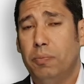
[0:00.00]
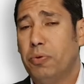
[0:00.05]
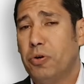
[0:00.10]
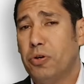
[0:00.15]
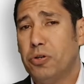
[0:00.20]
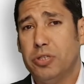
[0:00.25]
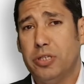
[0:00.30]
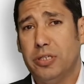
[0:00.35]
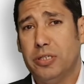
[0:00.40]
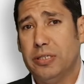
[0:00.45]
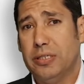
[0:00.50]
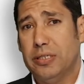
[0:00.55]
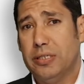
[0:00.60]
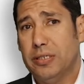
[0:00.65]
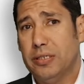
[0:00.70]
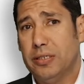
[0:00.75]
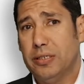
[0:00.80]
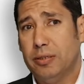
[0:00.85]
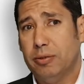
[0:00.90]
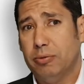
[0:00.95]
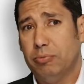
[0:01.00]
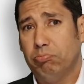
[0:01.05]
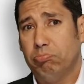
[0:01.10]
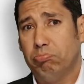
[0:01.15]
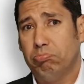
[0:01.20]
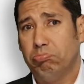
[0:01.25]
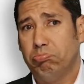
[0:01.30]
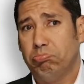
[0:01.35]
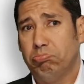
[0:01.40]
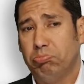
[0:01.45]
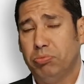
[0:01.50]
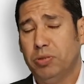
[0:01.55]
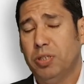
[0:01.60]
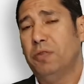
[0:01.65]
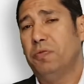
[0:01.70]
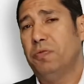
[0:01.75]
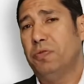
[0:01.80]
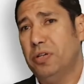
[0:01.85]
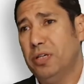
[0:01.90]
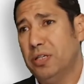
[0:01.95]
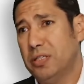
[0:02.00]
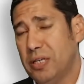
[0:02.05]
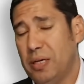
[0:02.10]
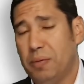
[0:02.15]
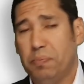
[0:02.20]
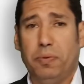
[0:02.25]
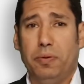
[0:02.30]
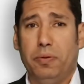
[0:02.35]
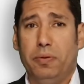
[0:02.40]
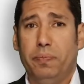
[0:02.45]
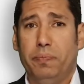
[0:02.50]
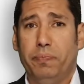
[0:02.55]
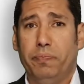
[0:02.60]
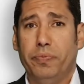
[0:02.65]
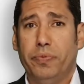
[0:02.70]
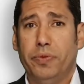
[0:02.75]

processes. For example,